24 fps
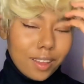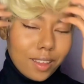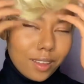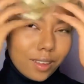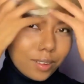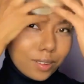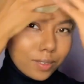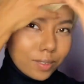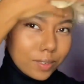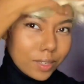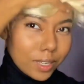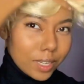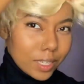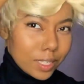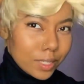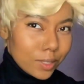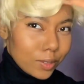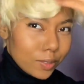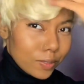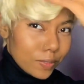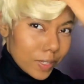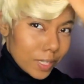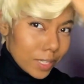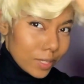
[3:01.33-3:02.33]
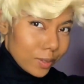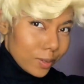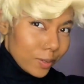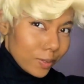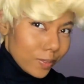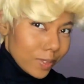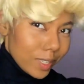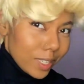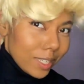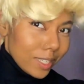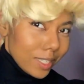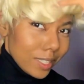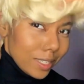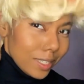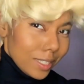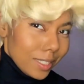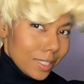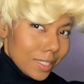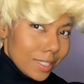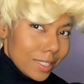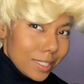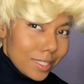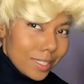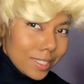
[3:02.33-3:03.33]
All right, all right, all
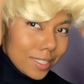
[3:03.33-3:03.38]
right.